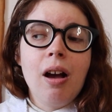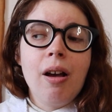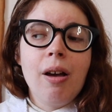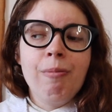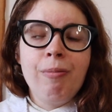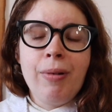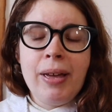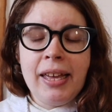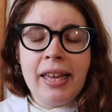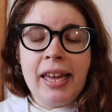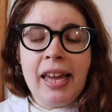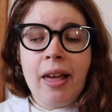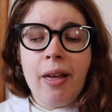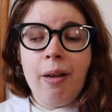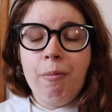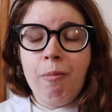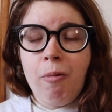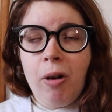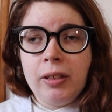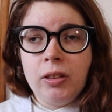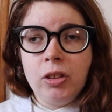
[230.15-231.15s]
we
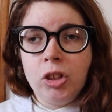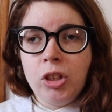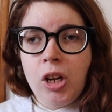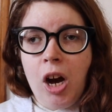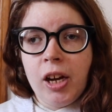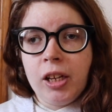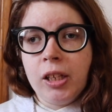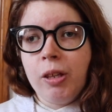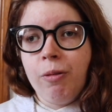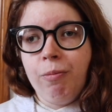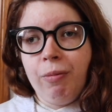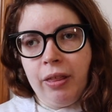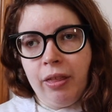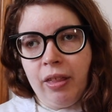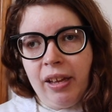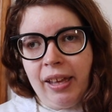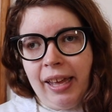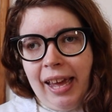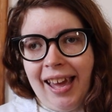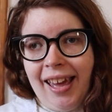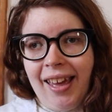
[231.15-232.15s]
needed one sock to win
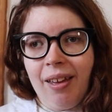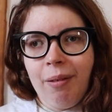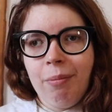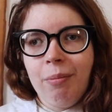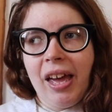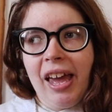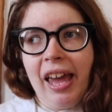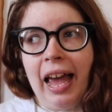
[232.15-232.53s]
the game,